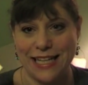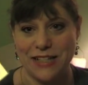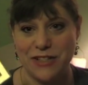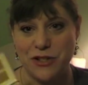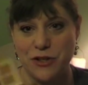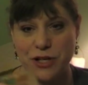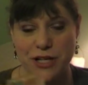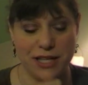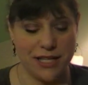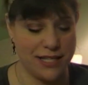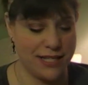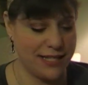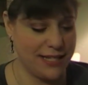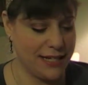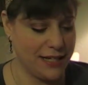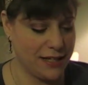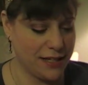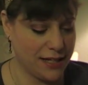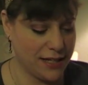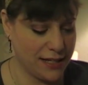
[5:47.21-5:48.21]
during the
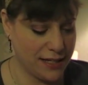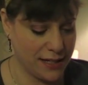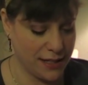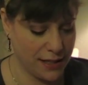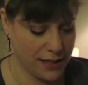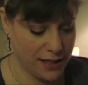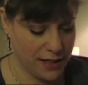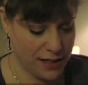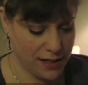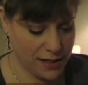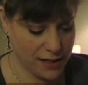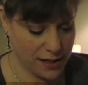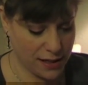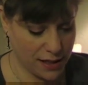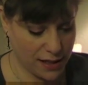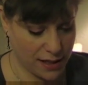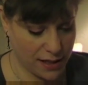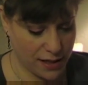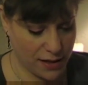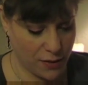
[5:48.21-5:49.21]
Stila
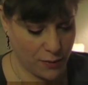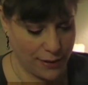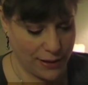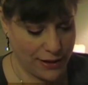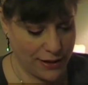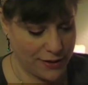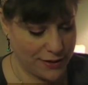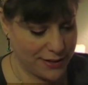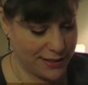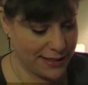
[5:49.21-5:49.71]
uh, warehouse